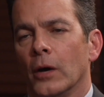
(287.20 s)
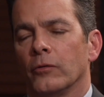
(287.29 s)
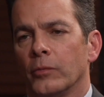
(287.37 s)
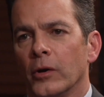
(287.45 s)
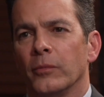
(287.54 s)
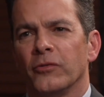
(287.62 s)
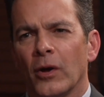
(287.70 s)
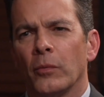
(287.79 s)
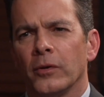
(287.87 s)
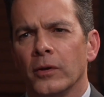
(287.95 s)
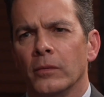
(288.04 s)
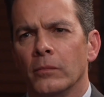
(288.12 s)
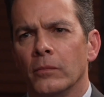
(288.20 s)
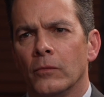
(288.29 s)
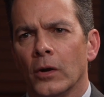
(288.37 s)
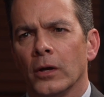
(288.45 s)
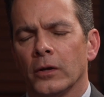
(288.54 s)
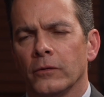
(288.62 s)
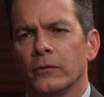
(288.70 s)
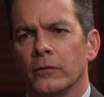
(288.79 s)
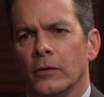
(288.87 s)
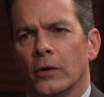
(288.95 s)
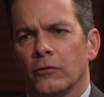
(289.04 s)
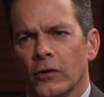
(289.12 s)
I was pretty upset with him, right? Because,
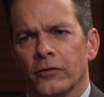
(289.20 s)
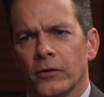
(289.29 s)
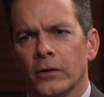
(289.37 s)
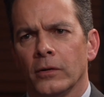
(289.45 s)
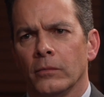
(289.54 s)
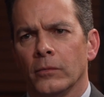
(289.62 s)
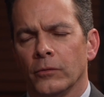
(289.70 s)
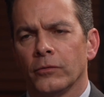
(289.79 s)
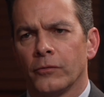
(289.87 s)
you know, I trusted him. He was a